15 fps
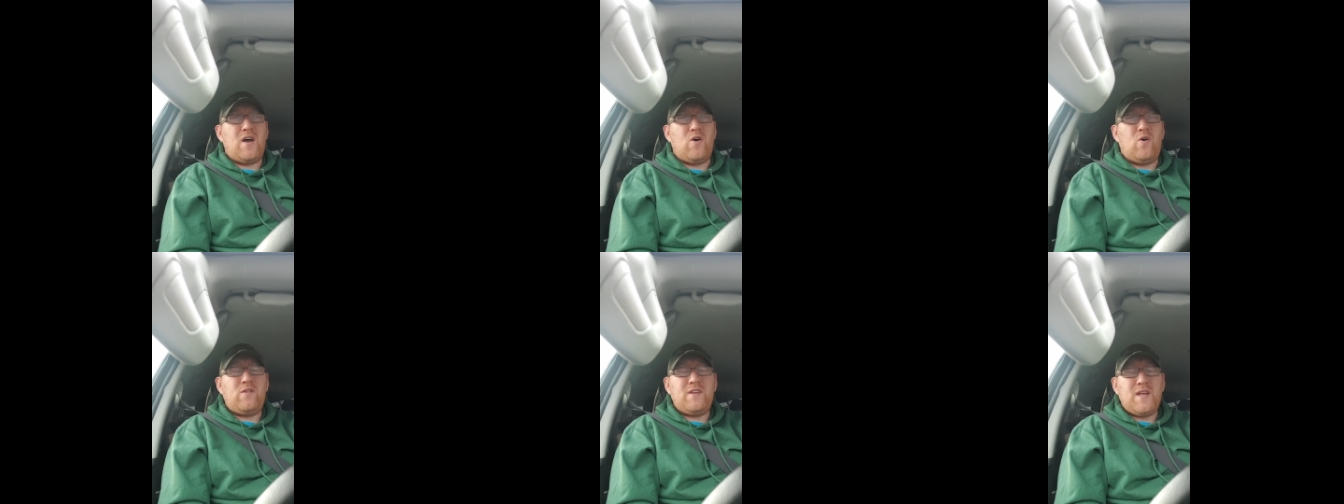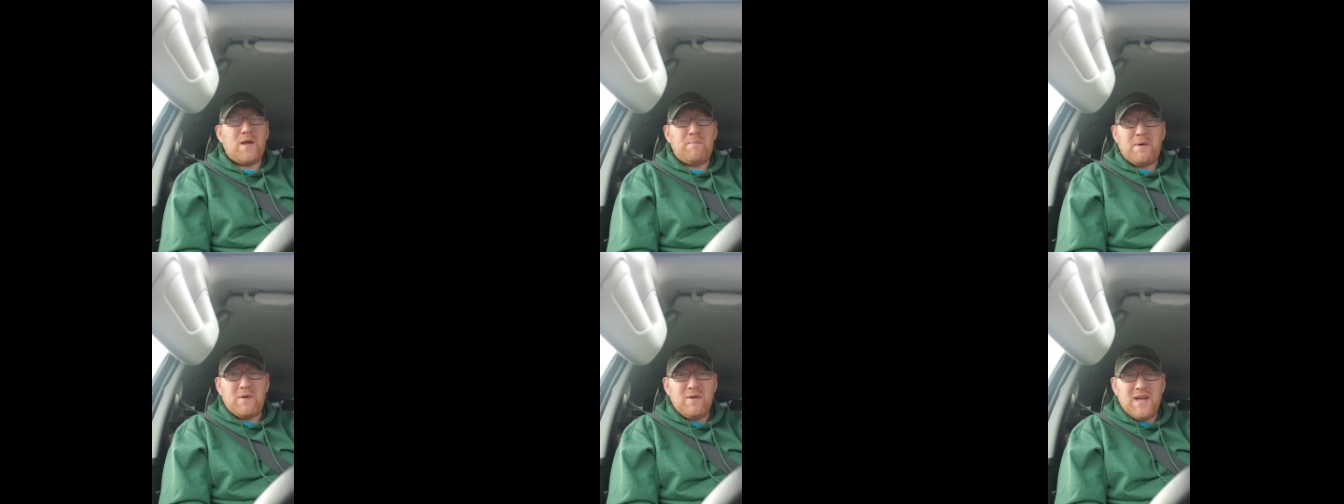Only
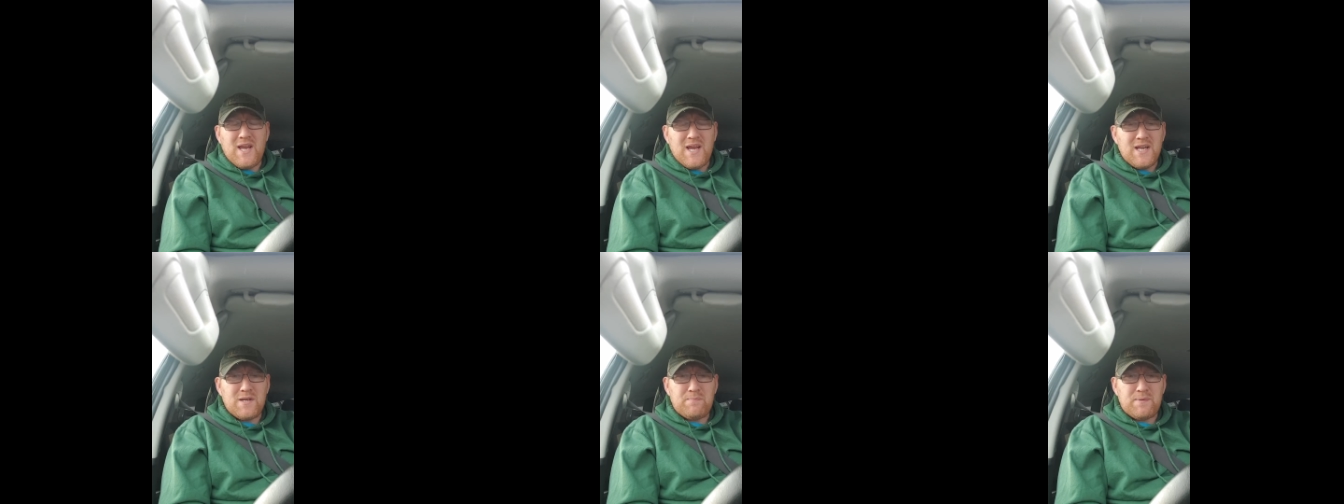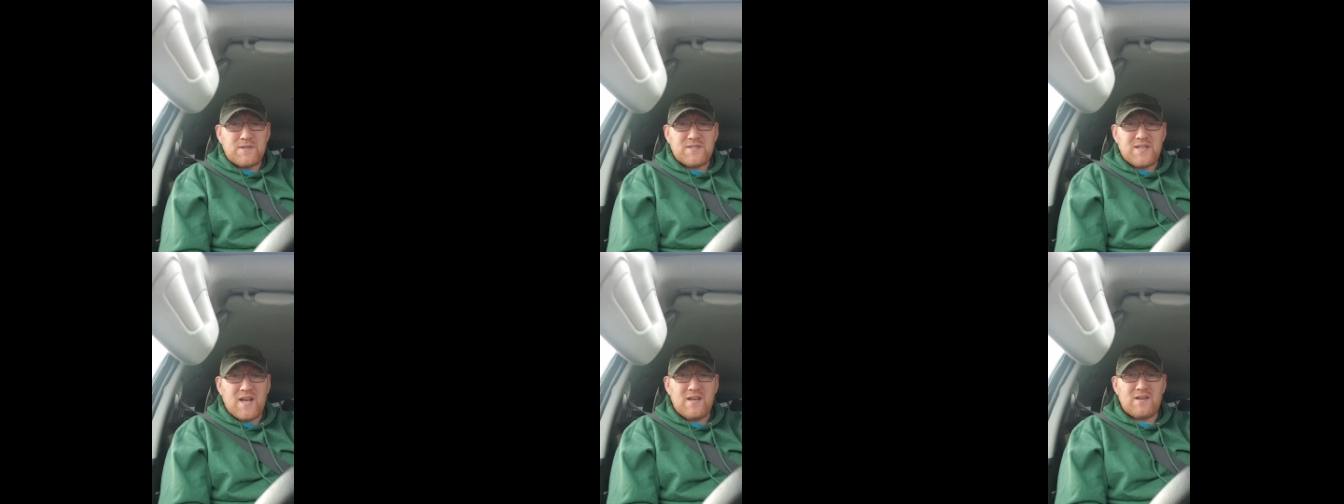about
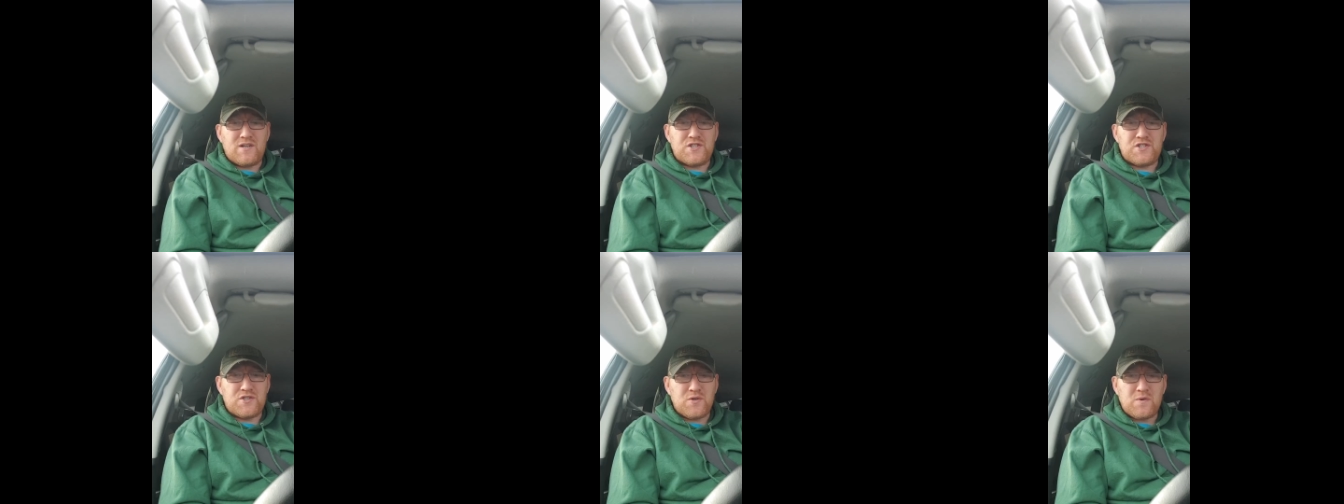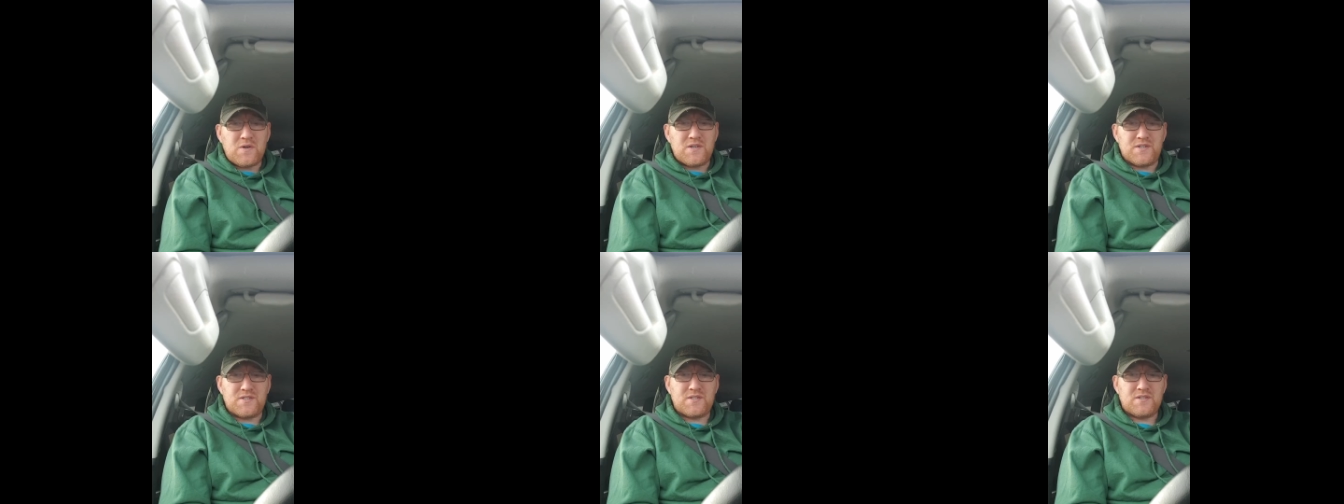8% are
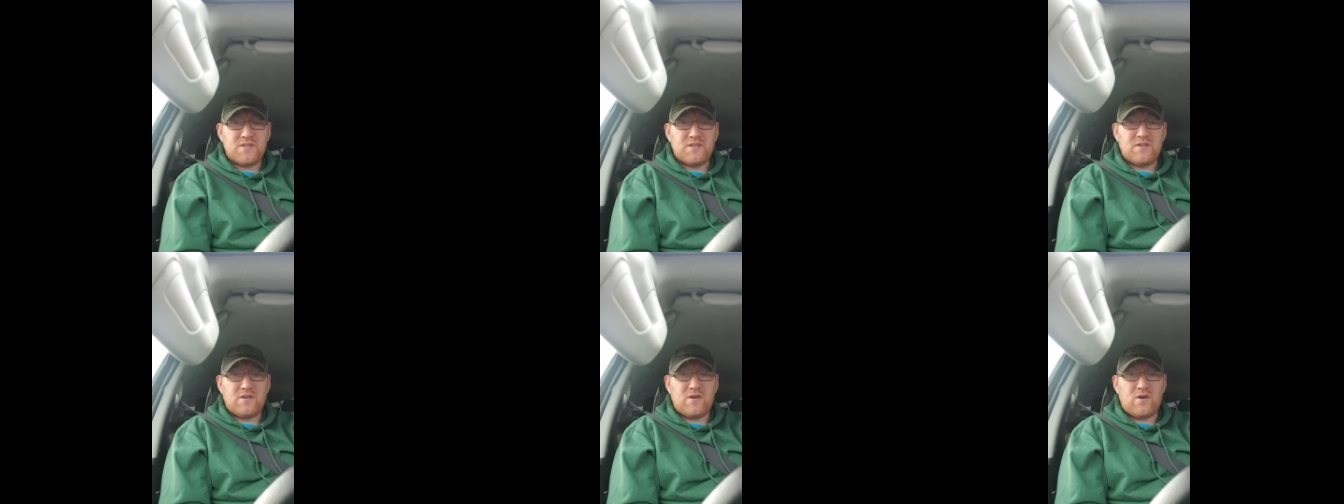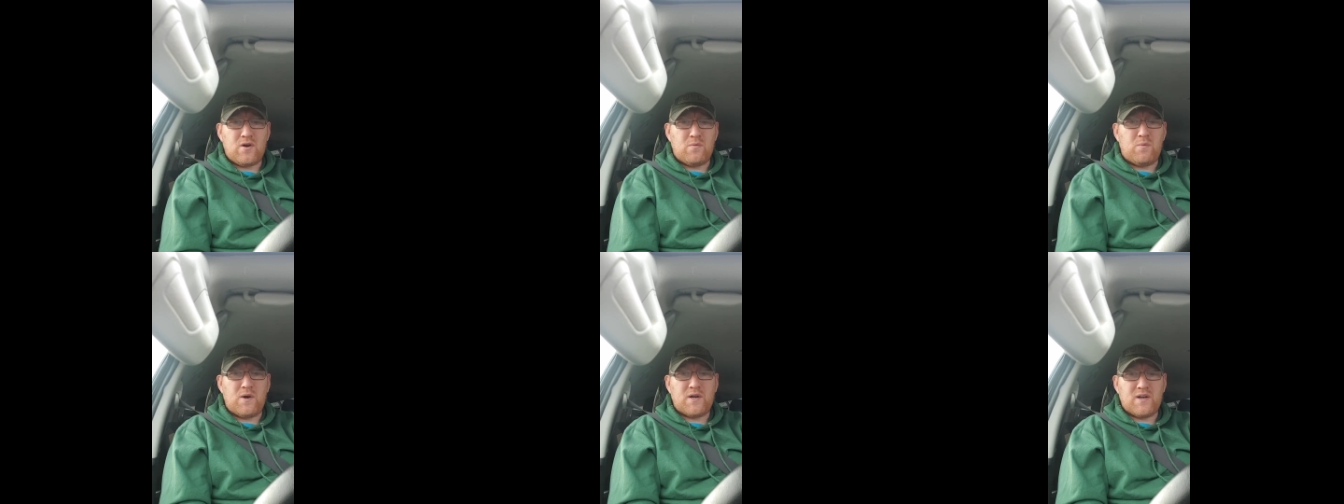shooters
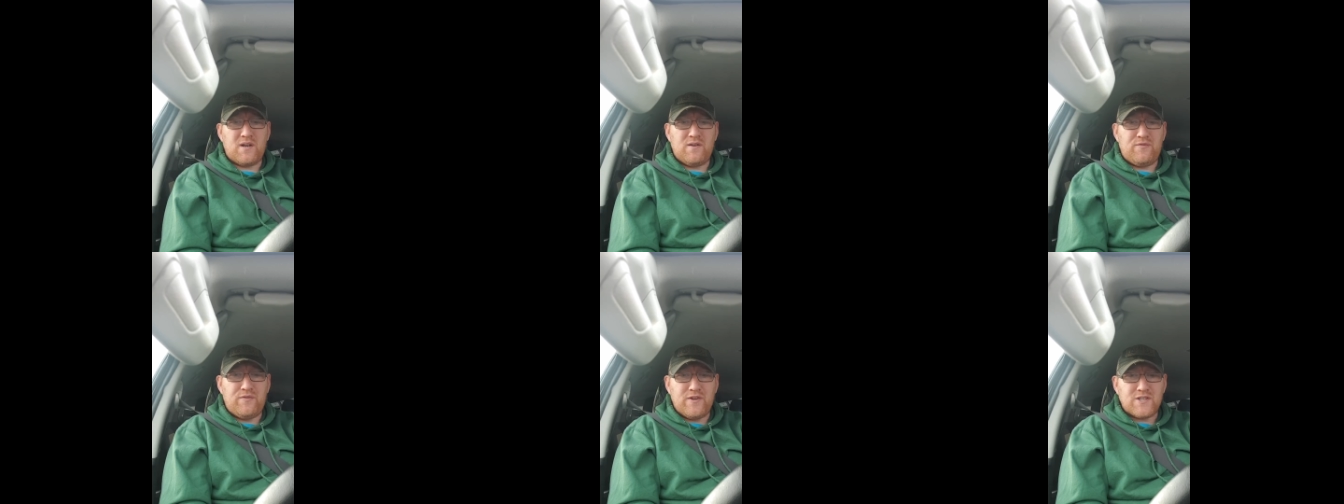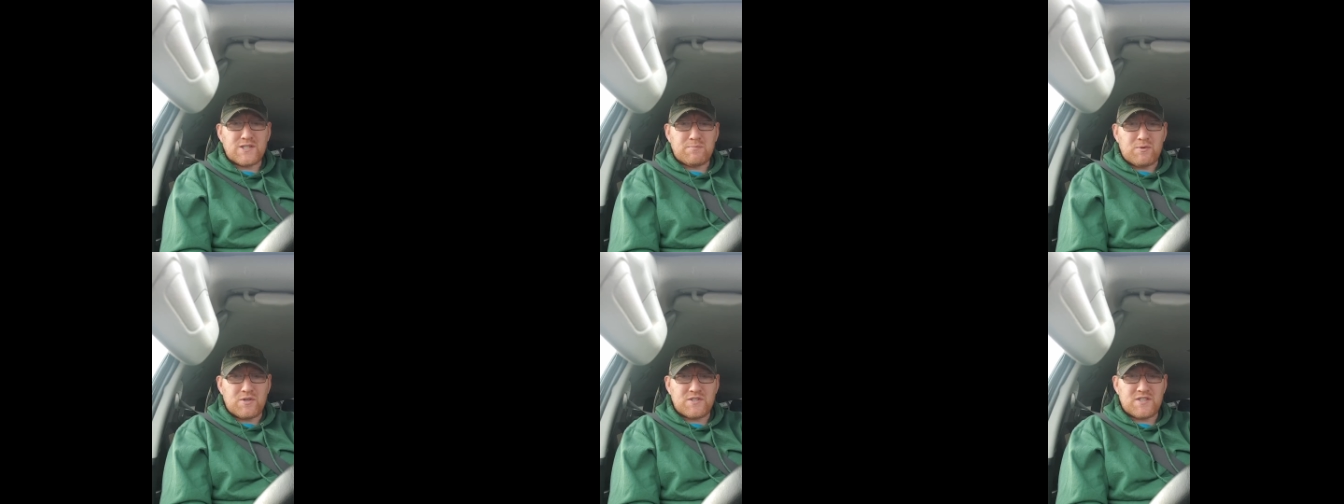or work in the field
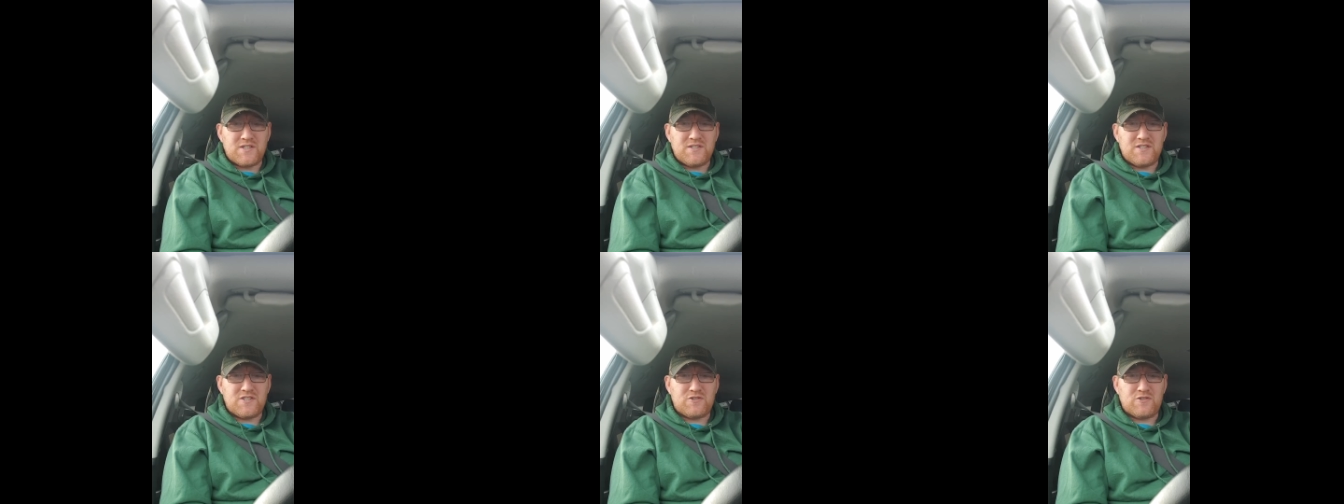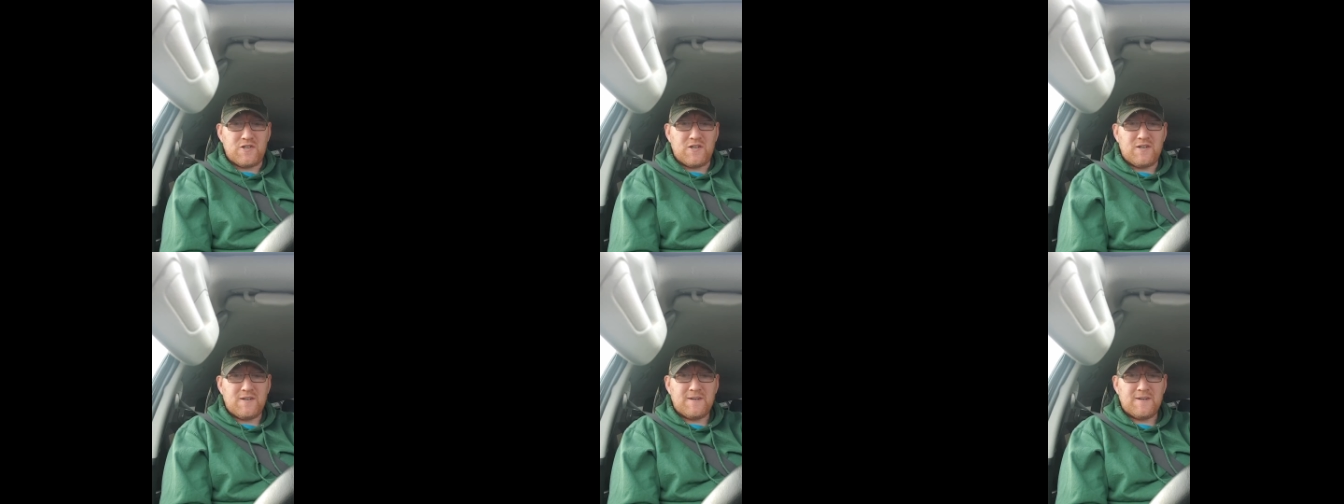sports industry.